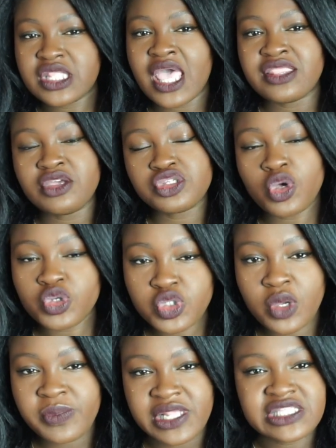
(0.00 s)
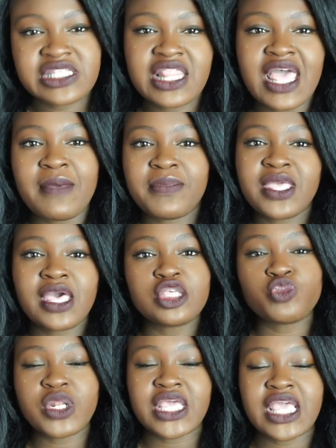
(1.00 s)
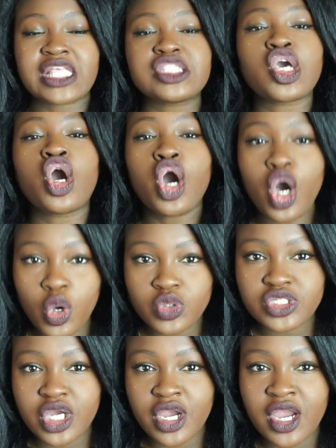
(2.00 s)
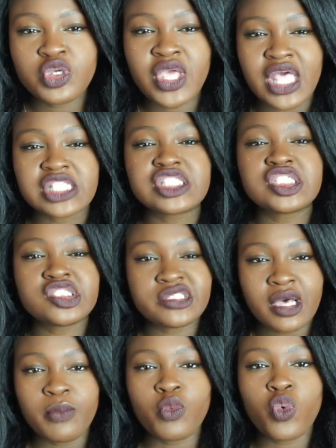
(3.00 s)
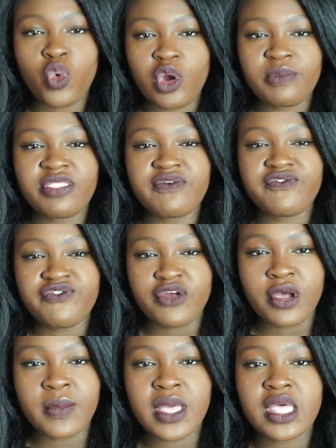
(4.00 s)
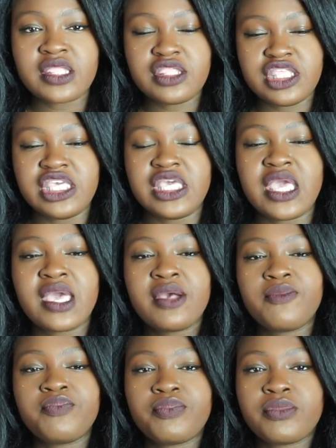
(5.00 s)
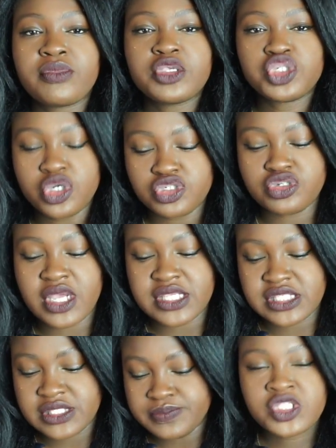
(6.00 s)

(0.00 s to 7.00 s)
And there's also a plus to that because when it gets colder, you get some warmth from the shirt dress.